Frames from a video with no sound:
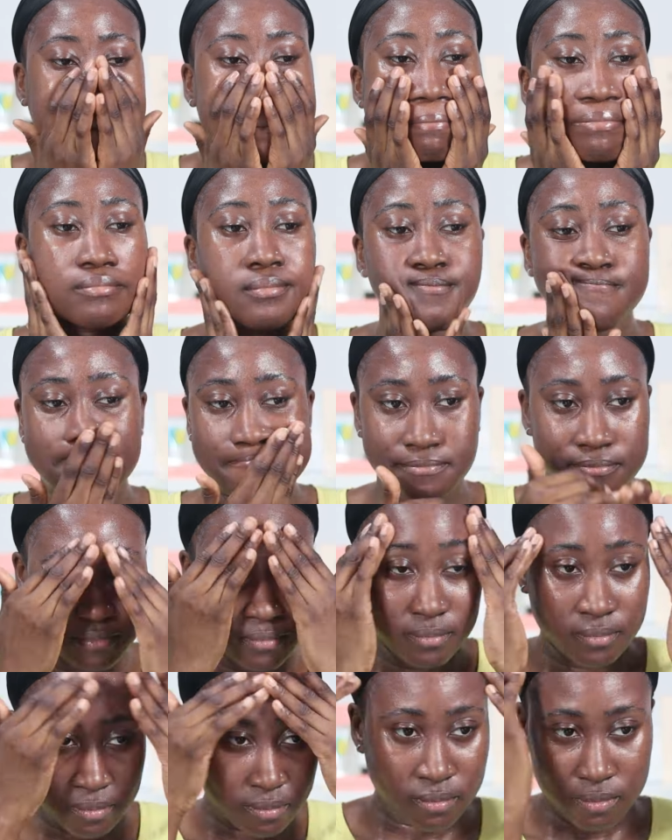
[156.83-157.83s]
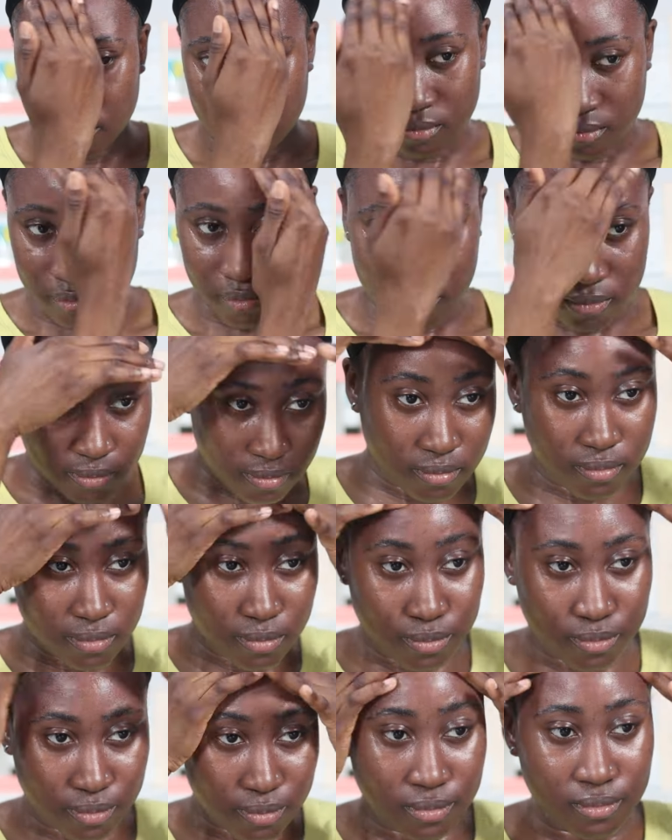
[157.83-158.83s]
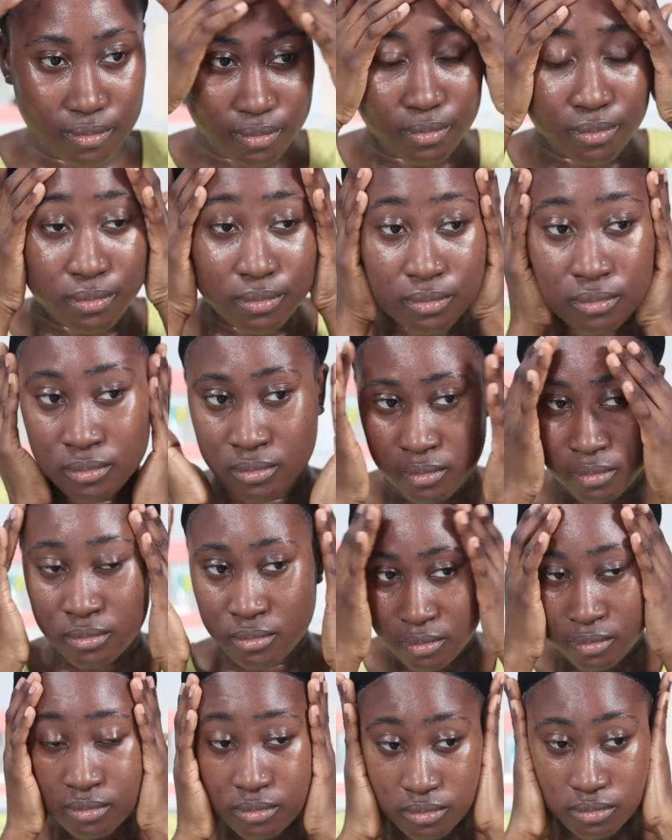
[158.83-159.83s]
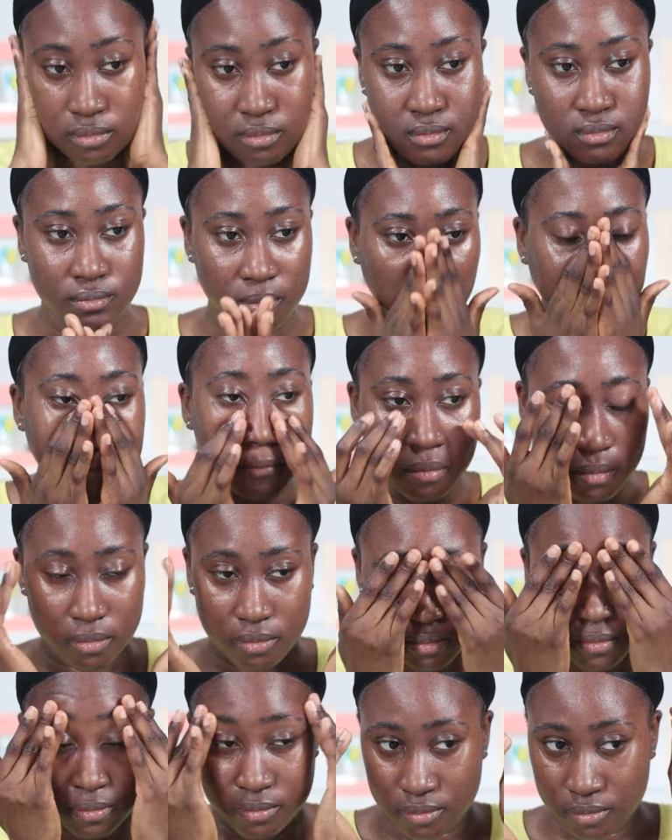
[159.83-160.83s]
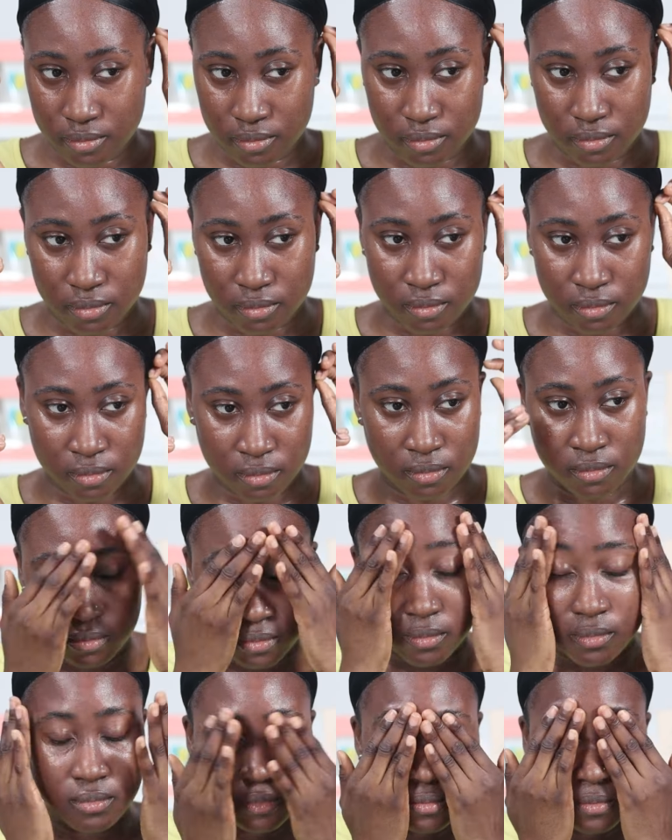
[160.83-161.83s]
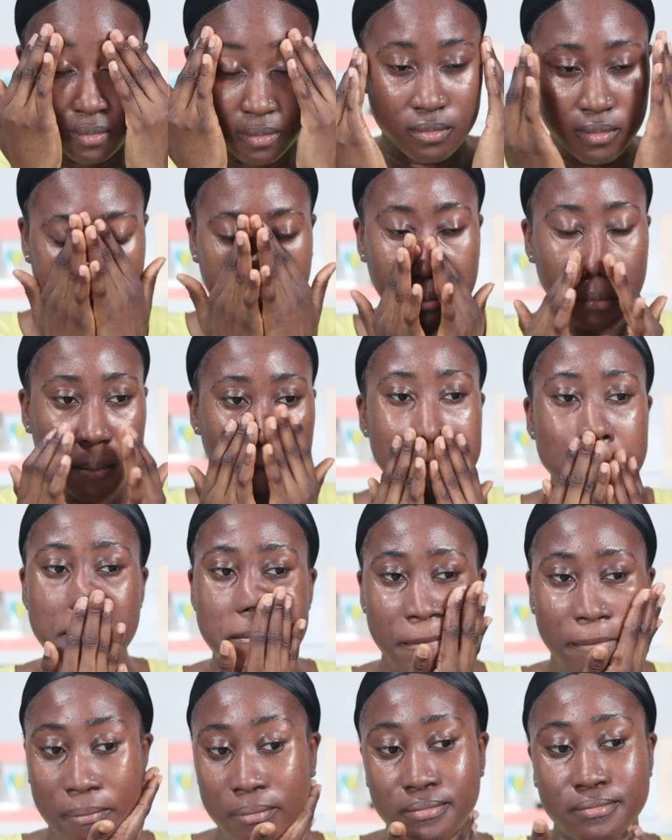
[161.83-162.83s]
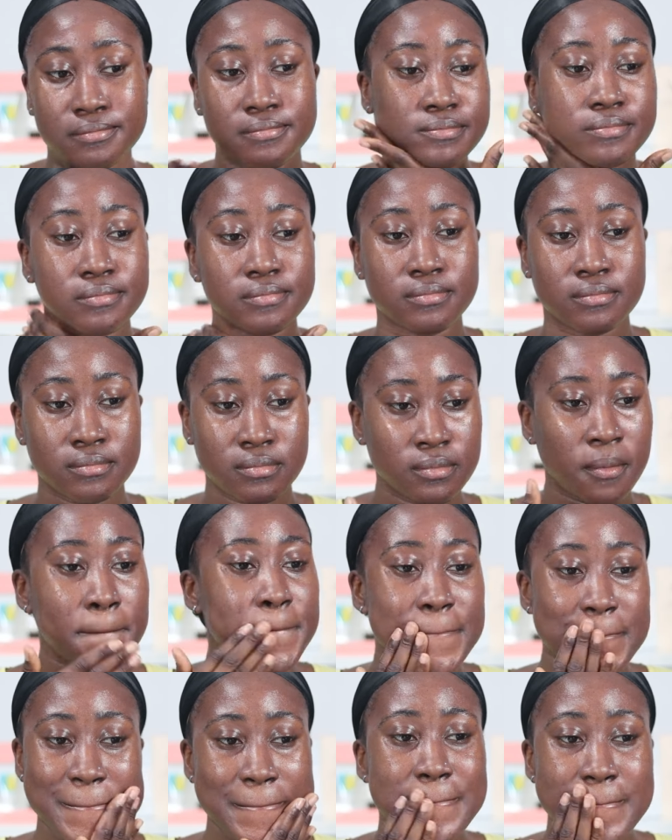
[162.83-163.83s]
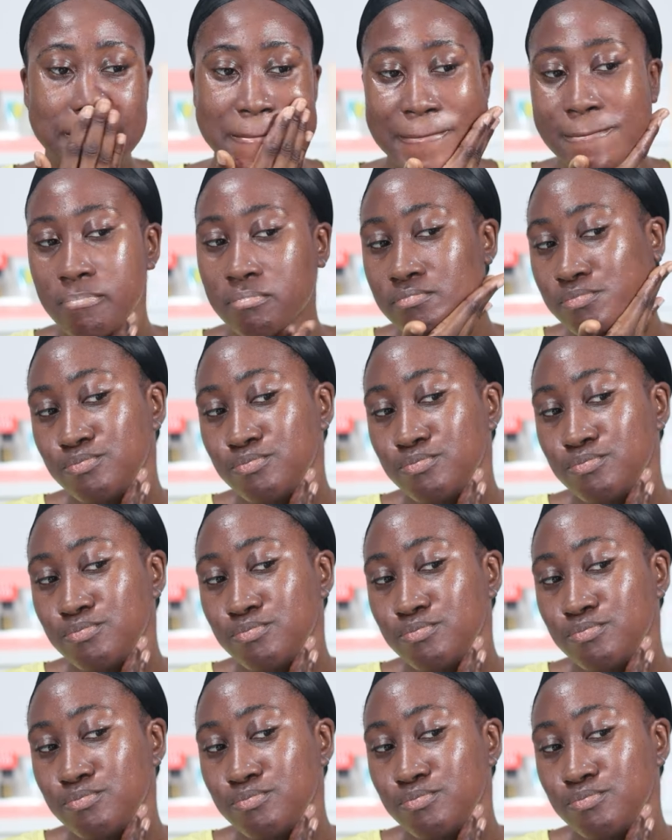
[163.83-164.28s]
No one is speaking in this clip.